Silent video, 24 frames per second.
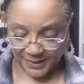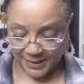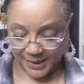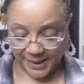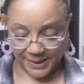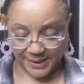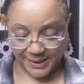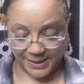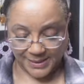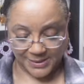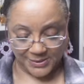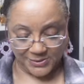that I
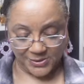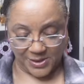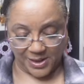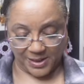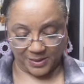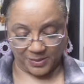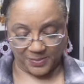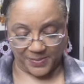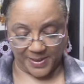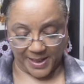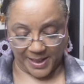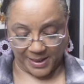need to
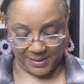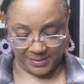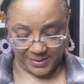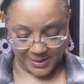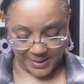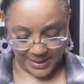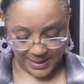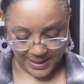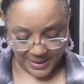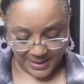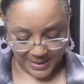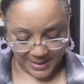talk about,
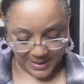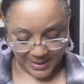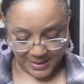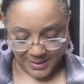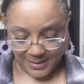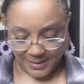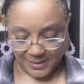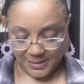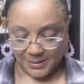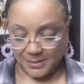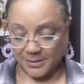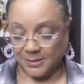
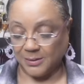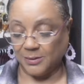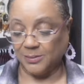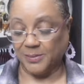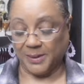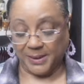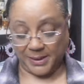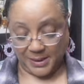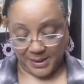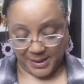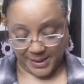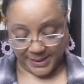oh
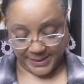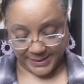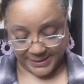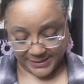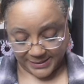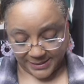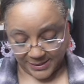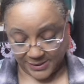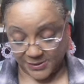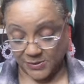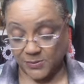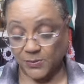my God,
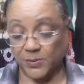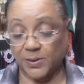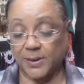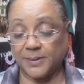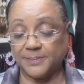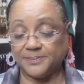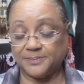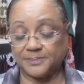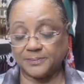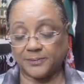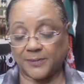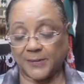is this
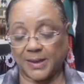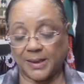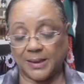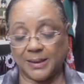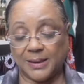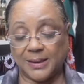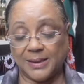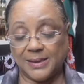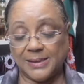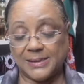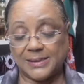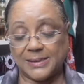one.
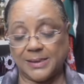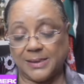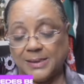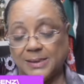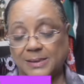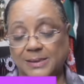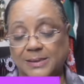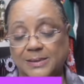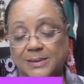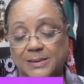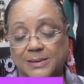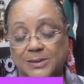This
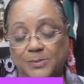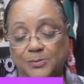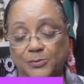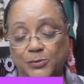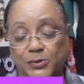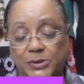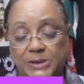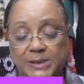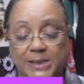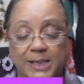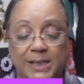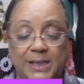is
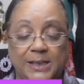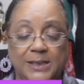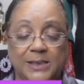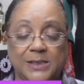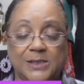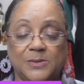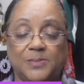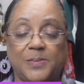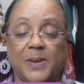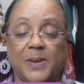Mercedes